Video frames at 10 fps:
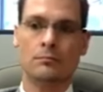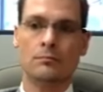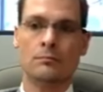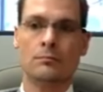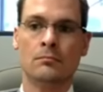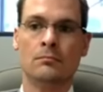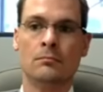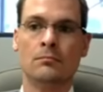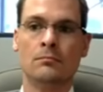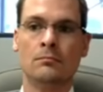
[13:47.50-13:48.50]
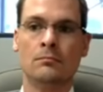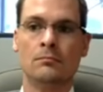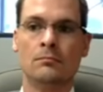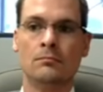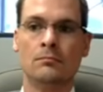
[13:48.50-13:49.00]

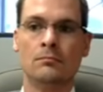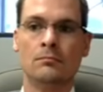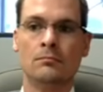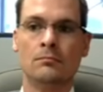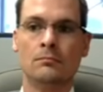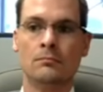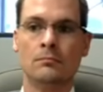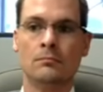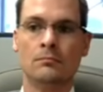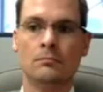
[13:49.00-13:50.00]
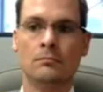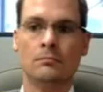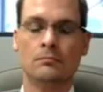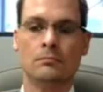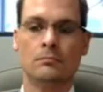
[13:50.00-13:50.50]

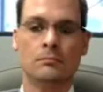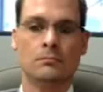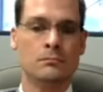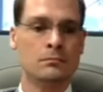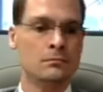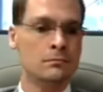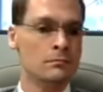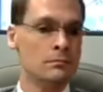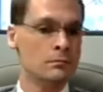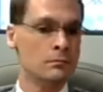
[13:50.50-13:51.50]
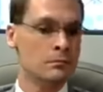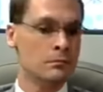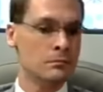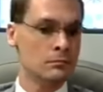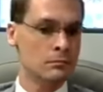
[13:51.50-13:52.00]

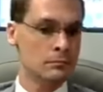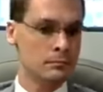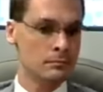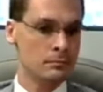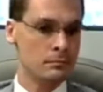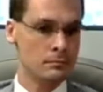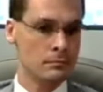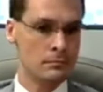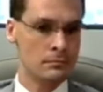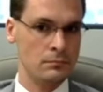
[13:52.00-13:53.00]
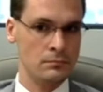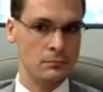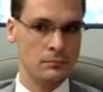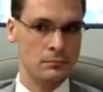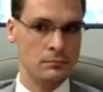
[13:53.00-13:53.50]
(not speaking)